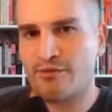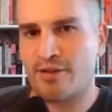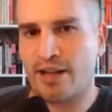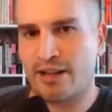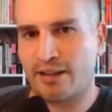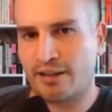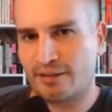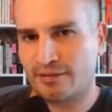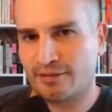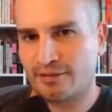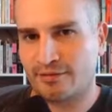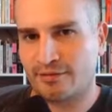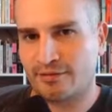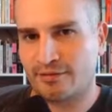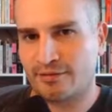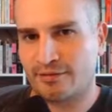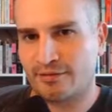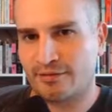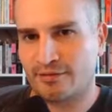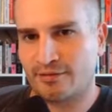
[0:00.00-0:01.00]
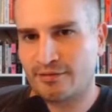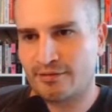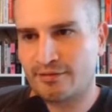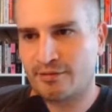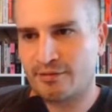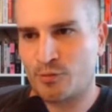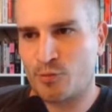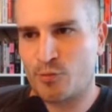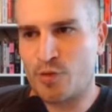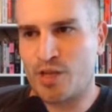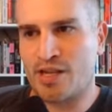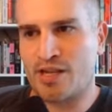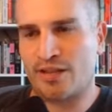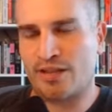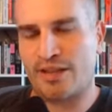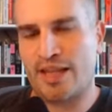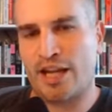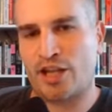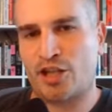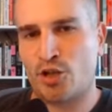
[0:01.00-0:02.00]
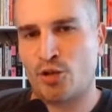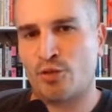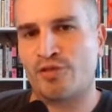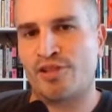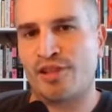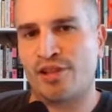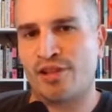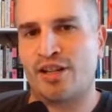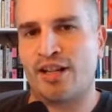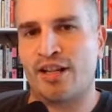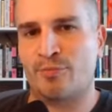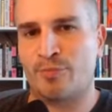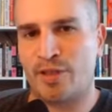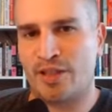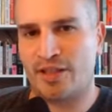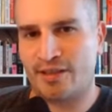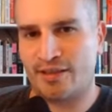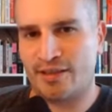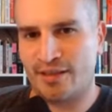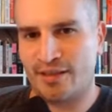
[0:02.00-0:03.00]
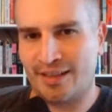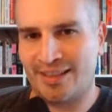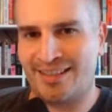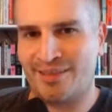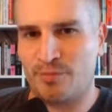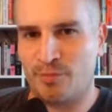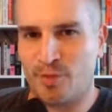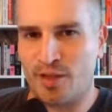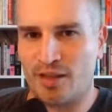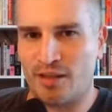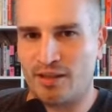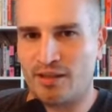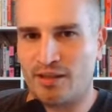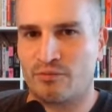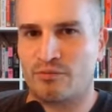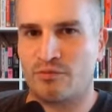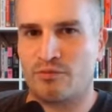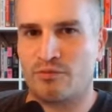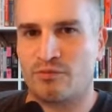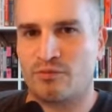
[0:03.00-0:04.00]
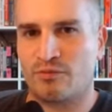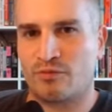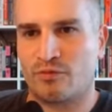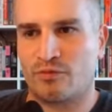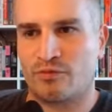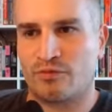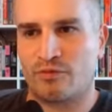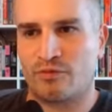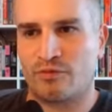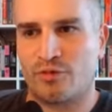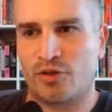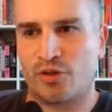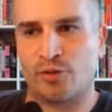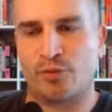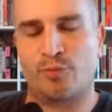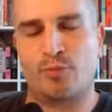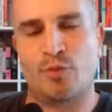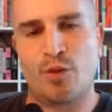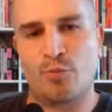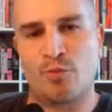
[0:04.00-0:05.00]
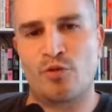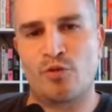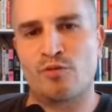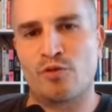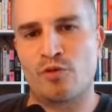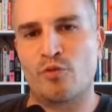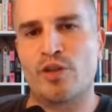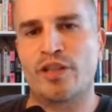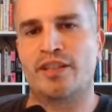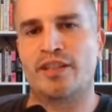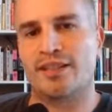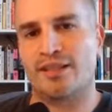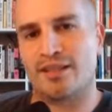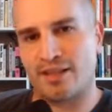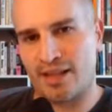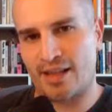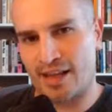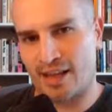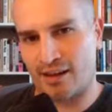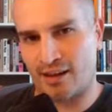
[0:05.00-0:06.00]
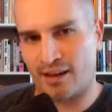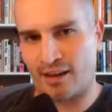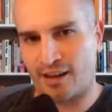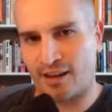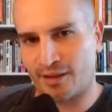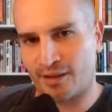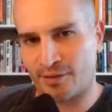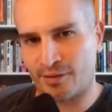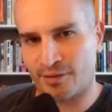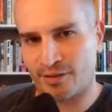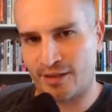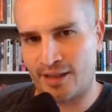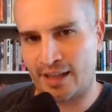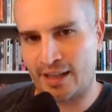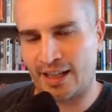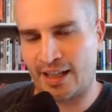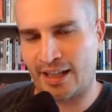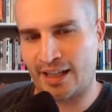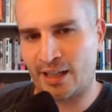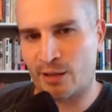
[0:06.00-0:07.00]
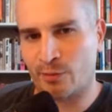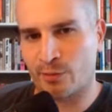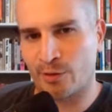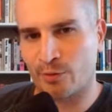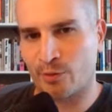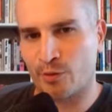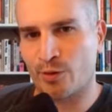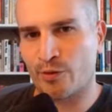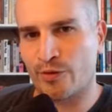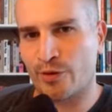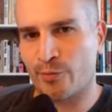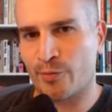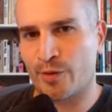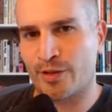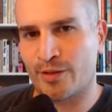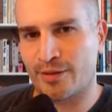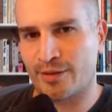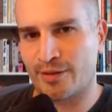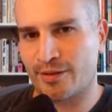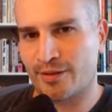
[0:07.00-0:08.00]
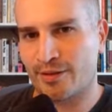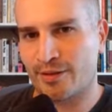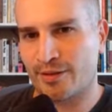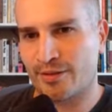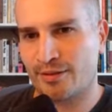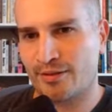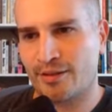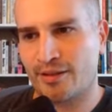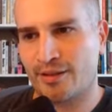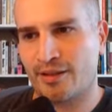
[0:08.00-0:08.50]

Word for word: way because that shows incompetence in me. So people will witness that as I can't help them grow their business.